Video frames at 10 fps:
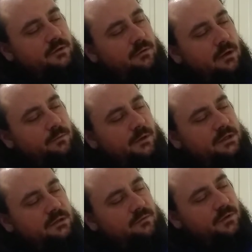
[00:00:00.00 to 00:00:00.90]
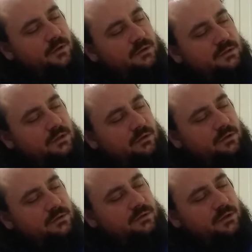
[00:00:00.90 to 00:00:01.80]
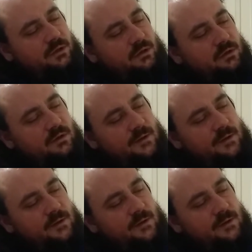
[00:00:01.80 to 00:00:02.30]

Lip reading: cooperation, feeling centered and secure,